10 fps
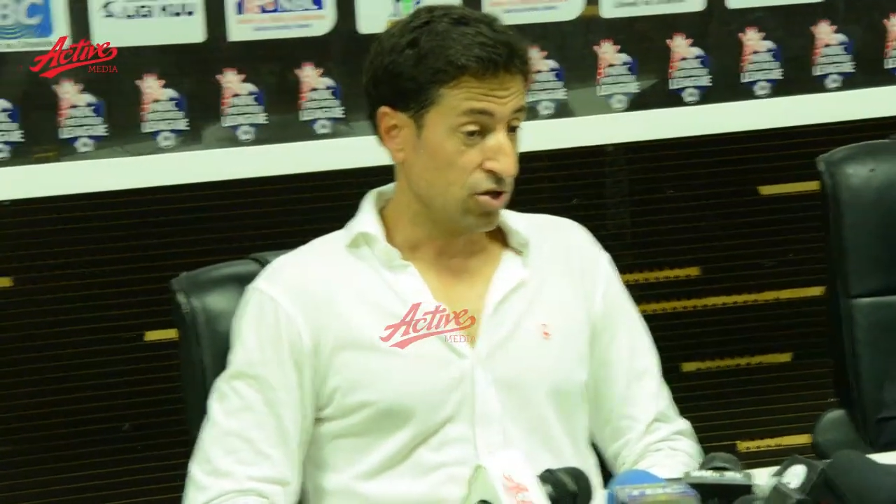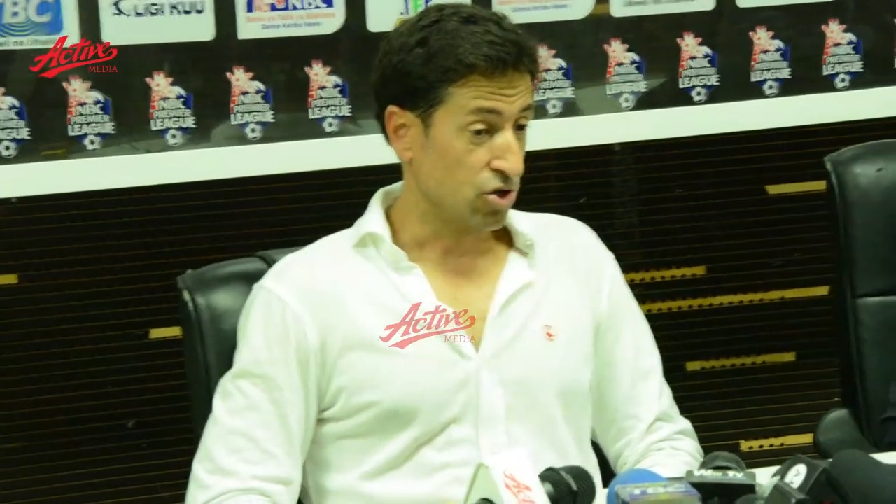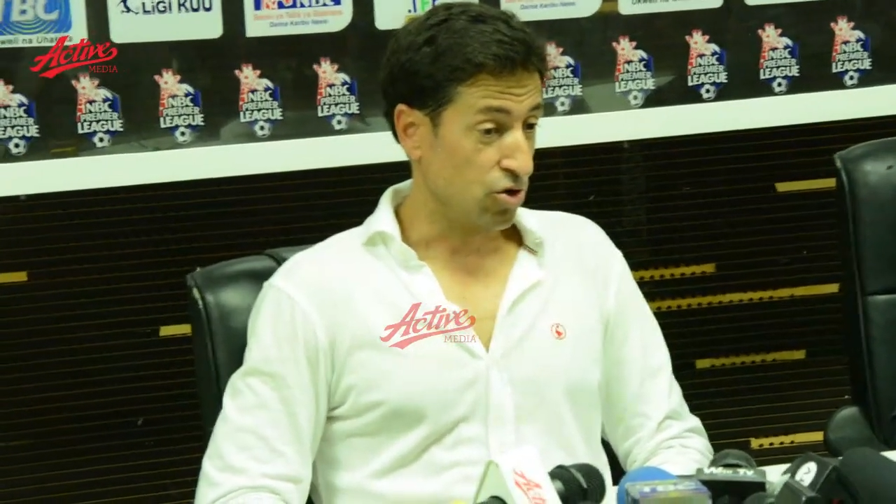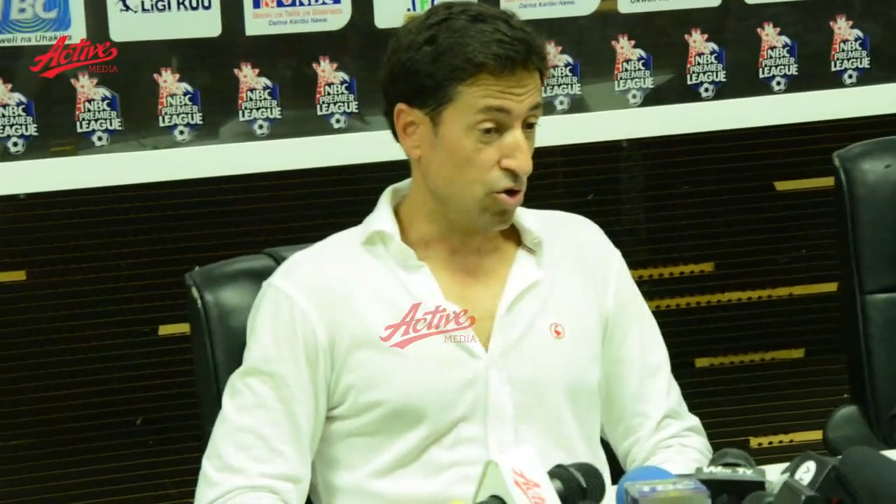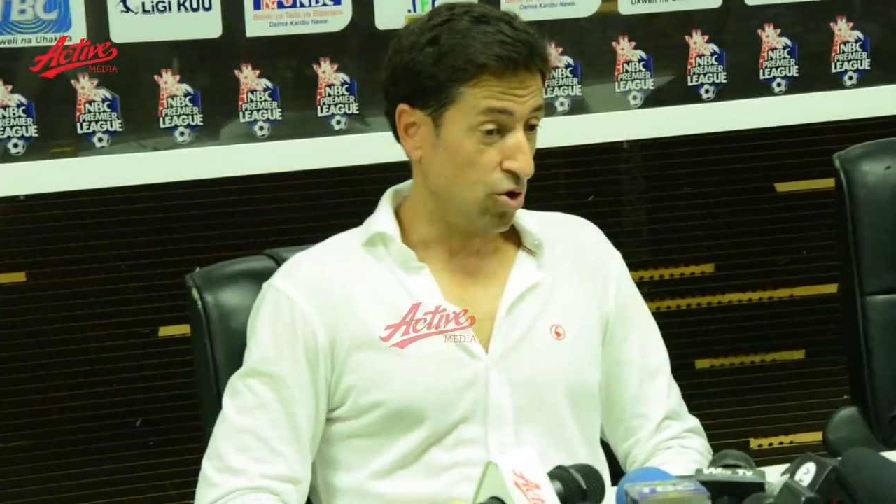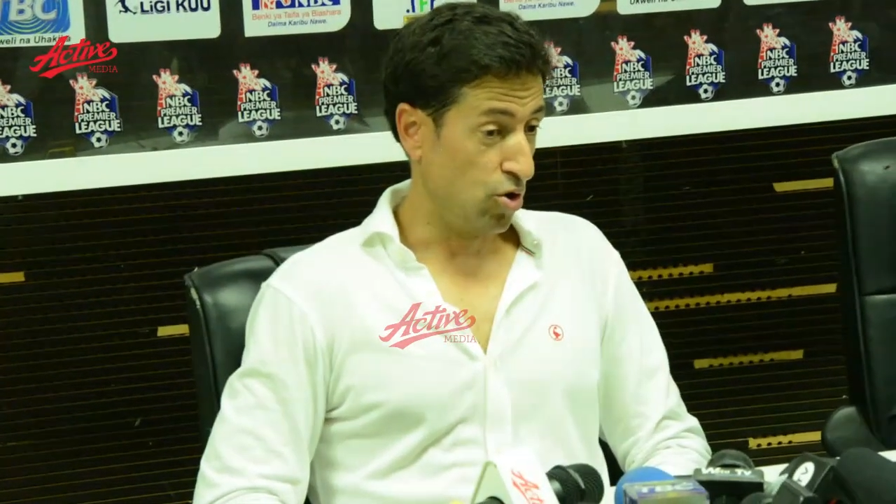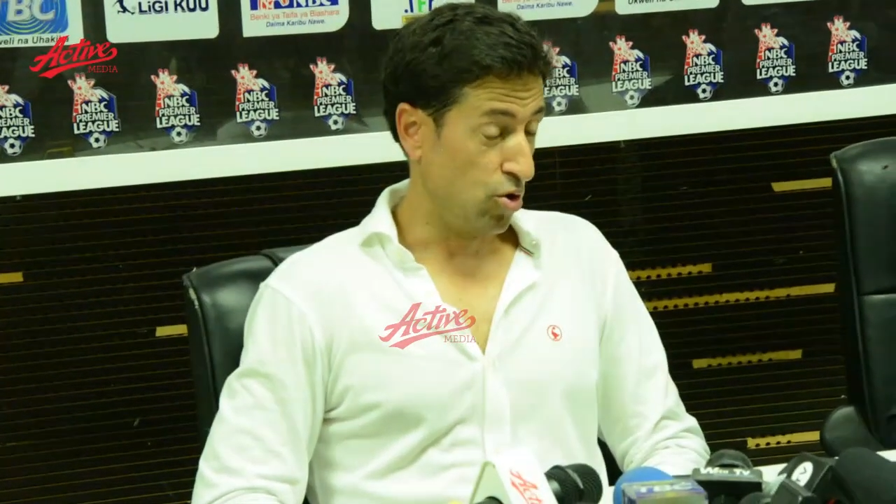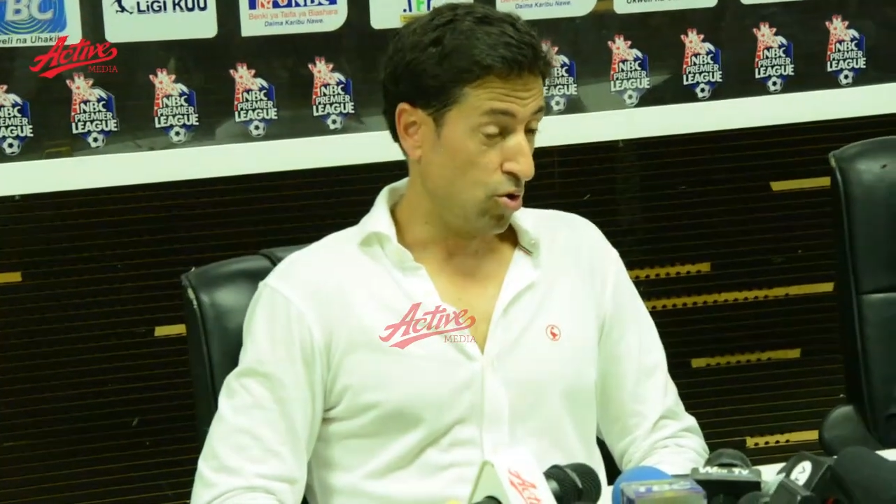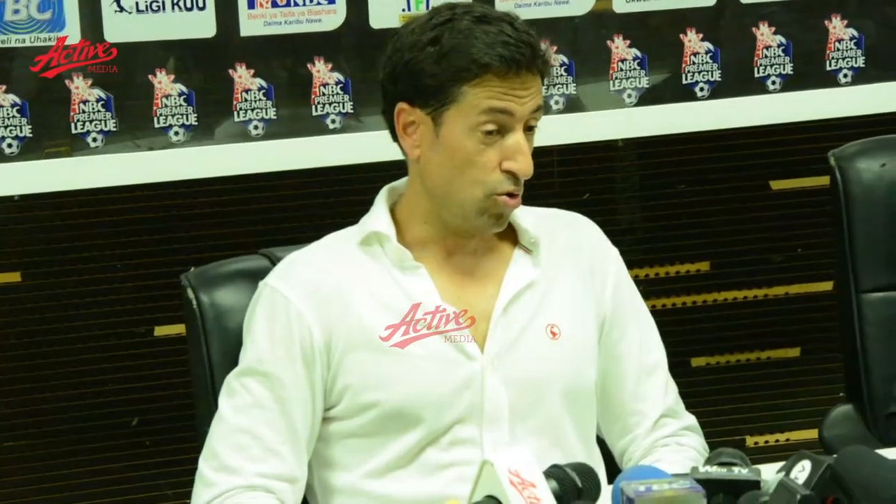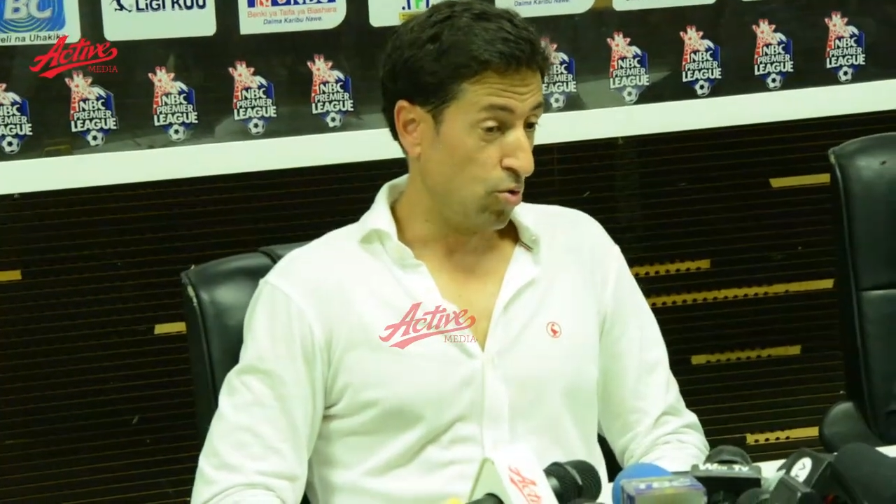
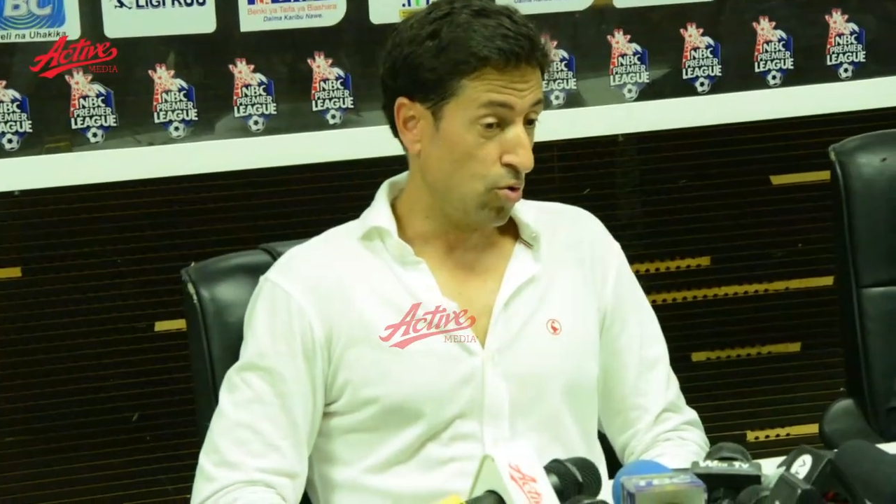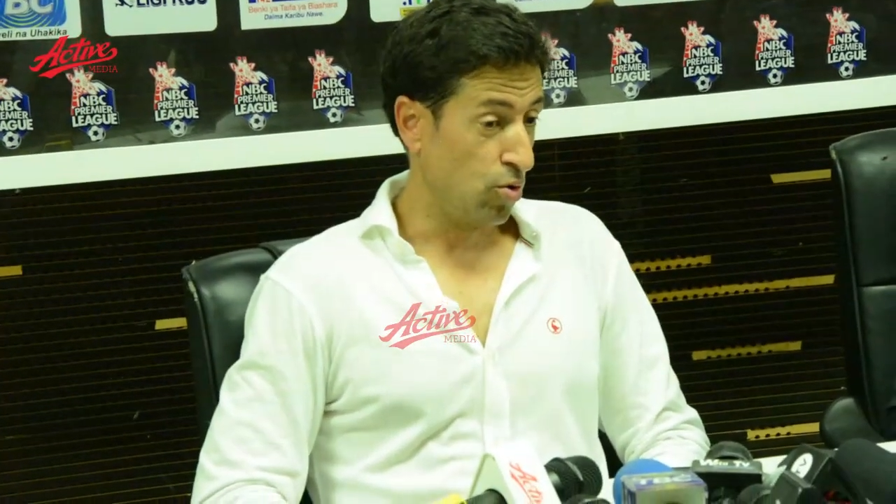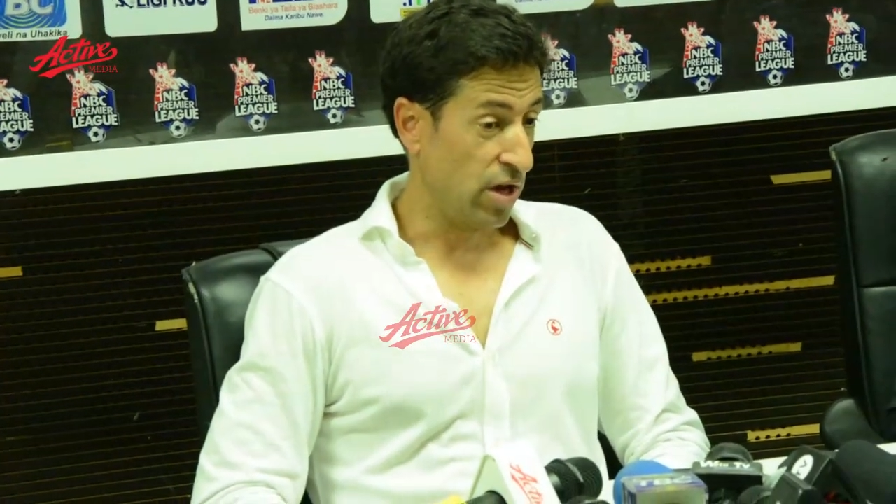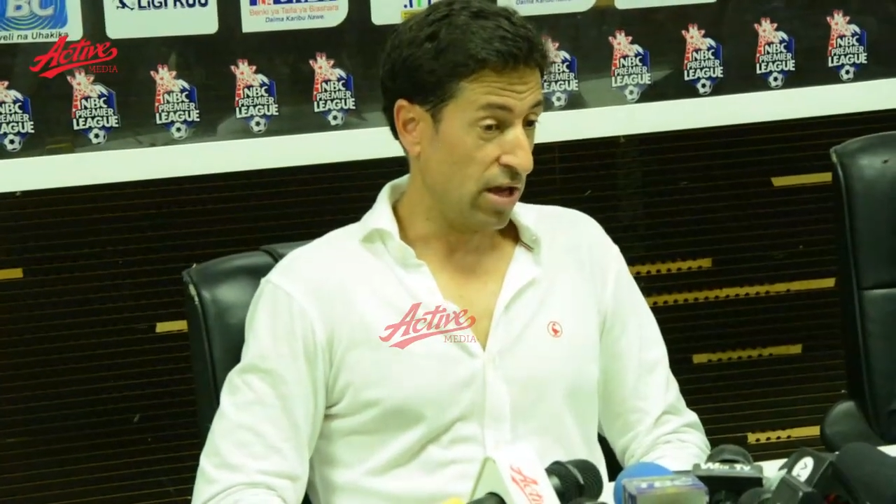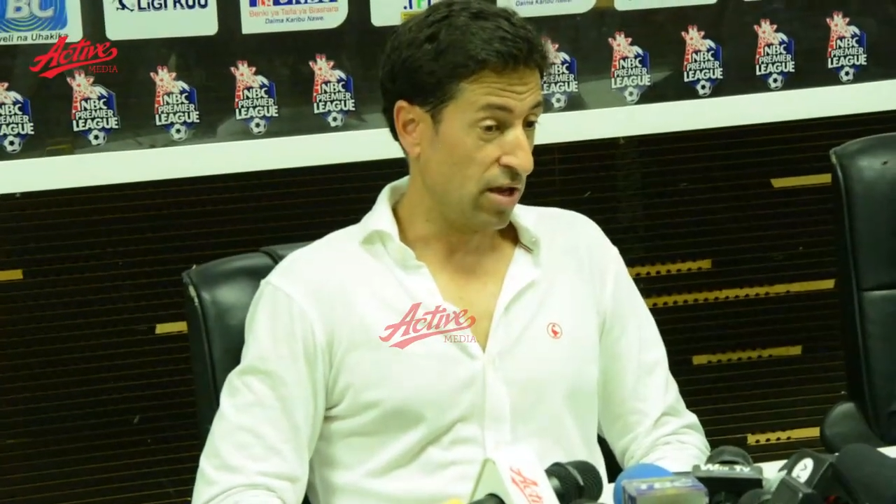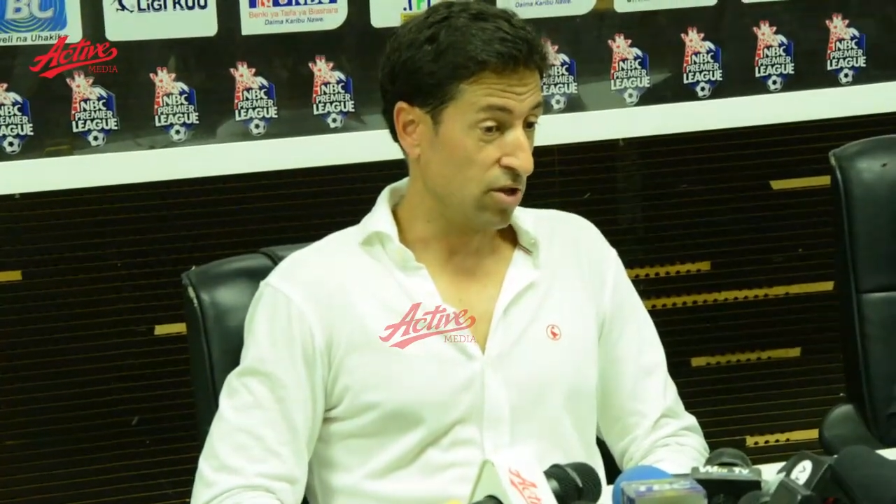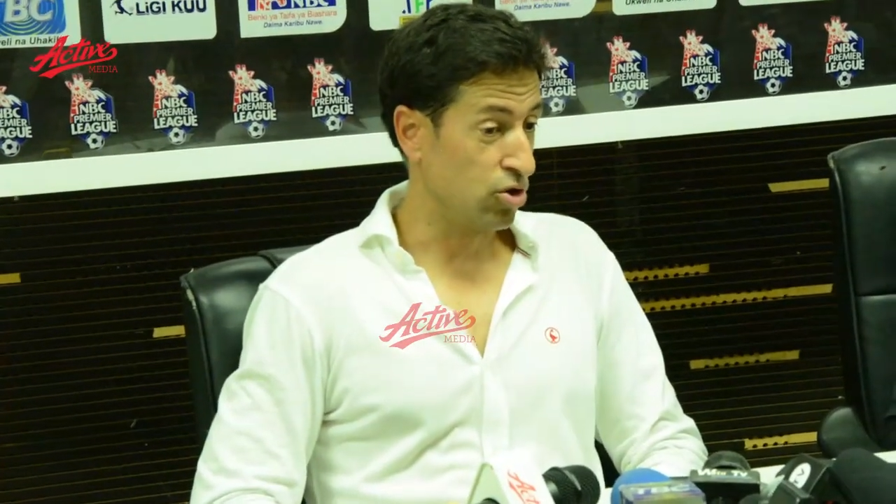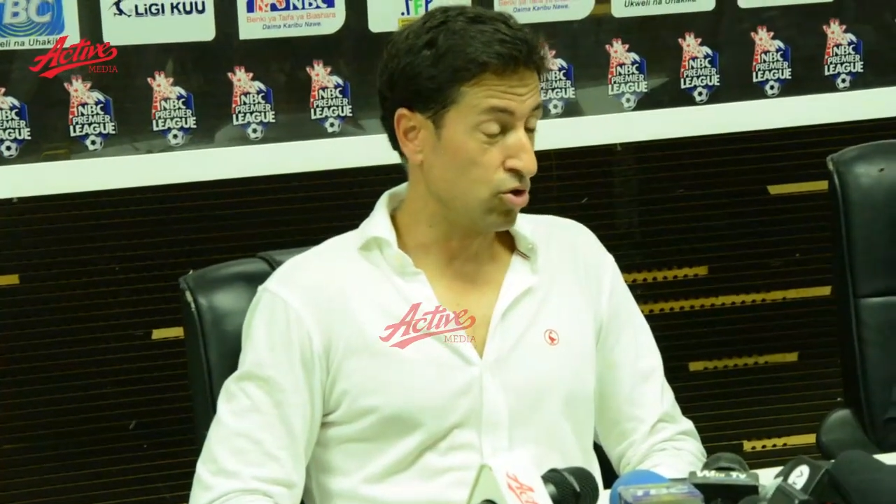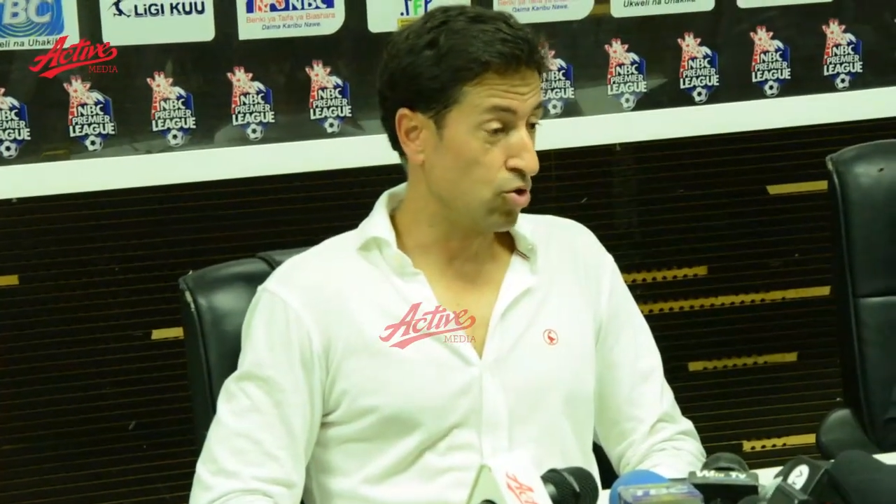So when